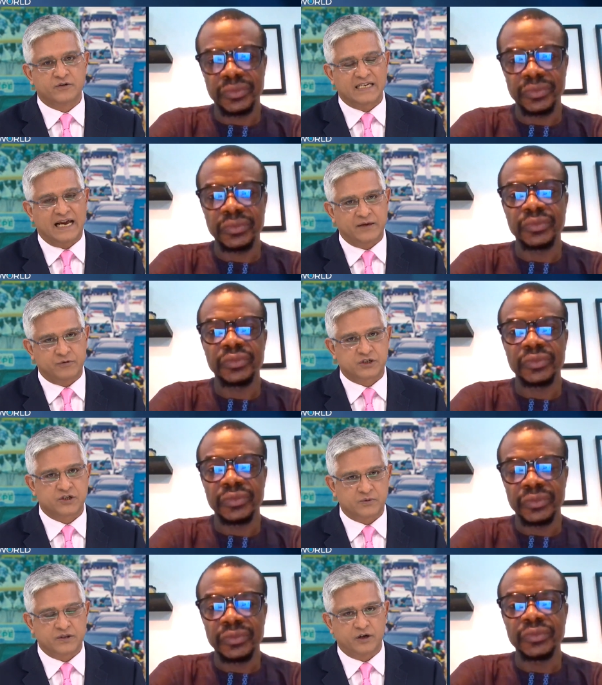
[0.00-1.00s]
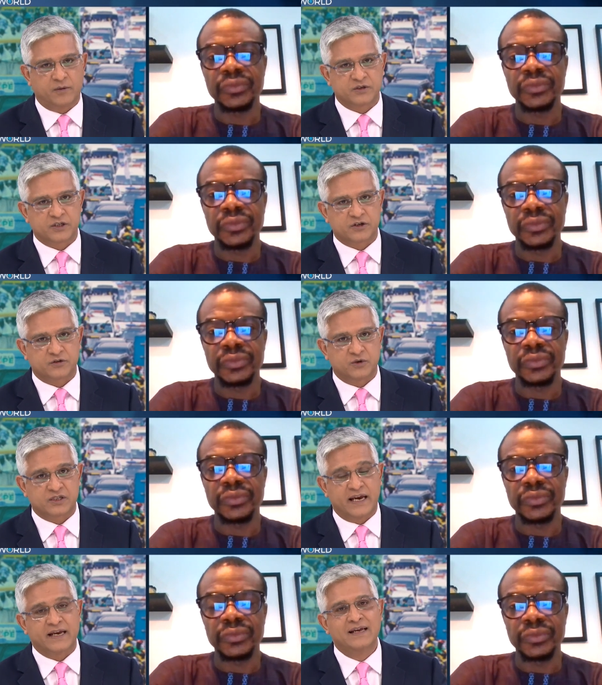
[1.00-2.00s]
Speaker 1: tally, which is what the opposition were
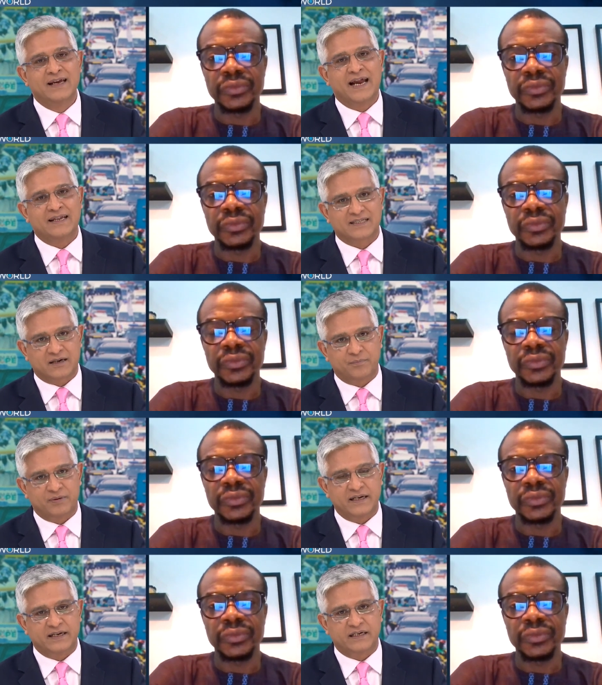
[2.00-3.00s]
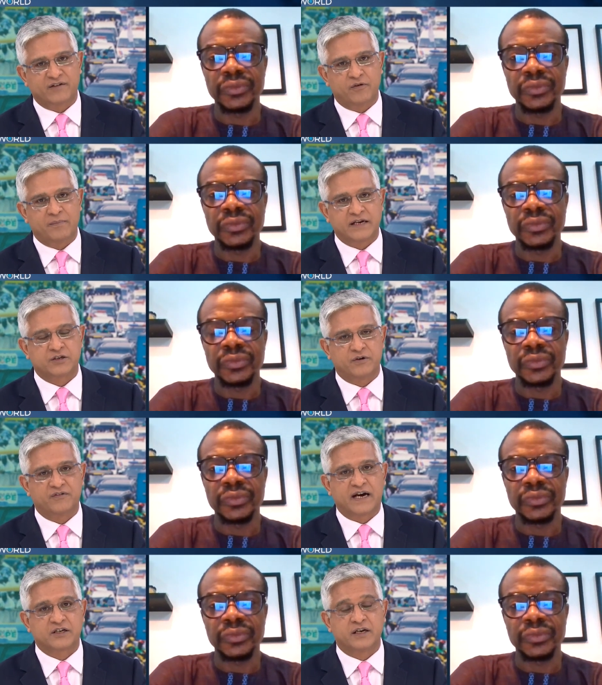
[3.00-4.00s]
saying. And it's a completely different matter if
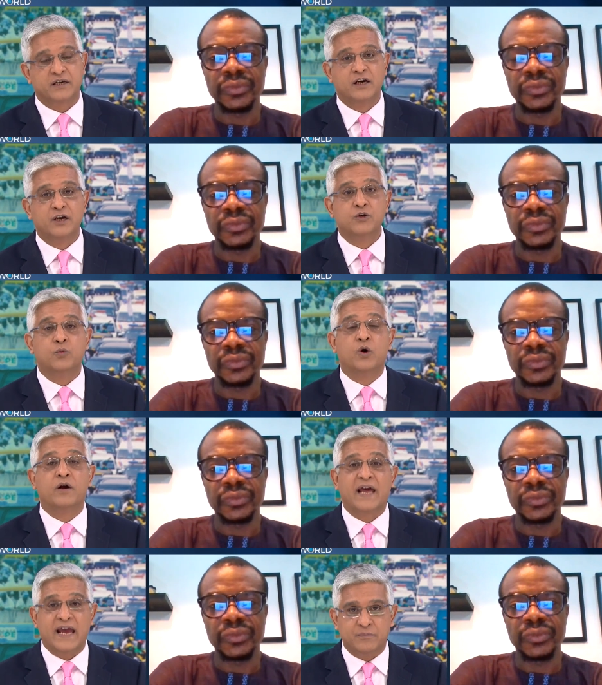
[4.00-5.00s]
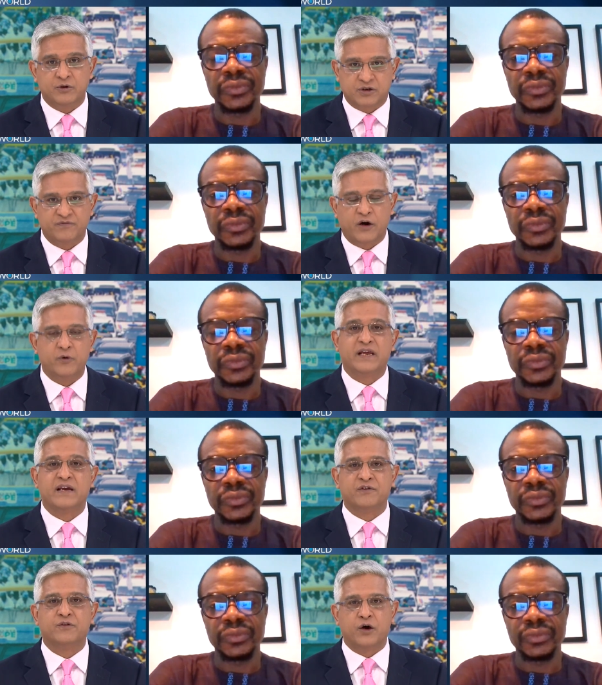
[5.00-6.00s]
actually you weren't able to vote even
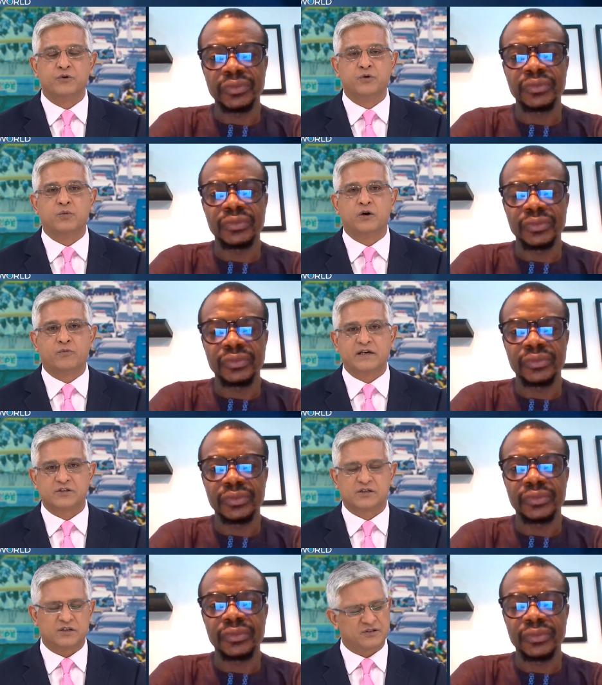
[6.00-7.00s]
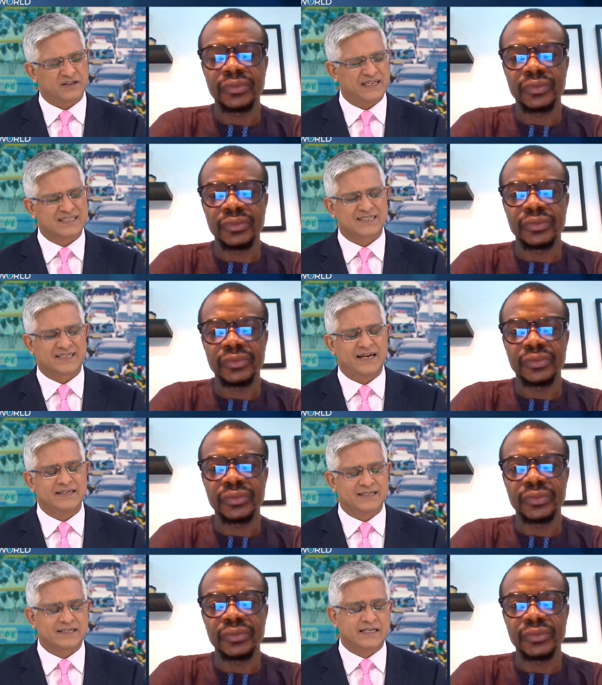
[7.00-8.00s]
though you were registered. So that's a slight
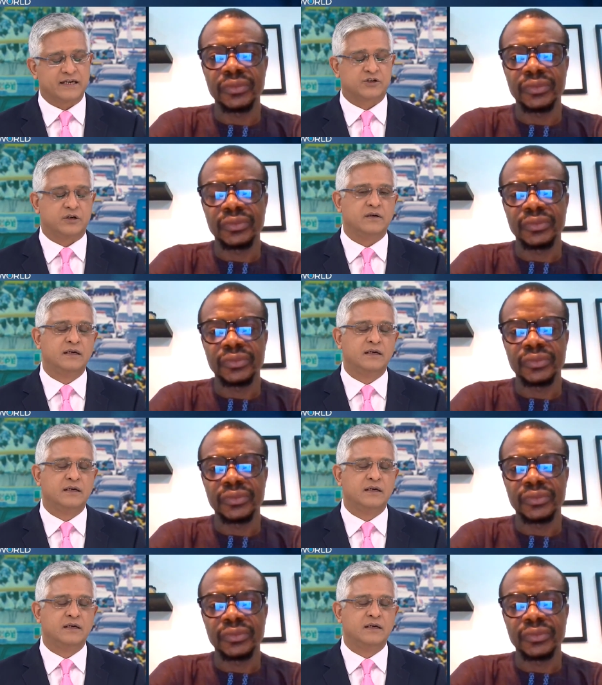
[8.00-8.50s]
distinction.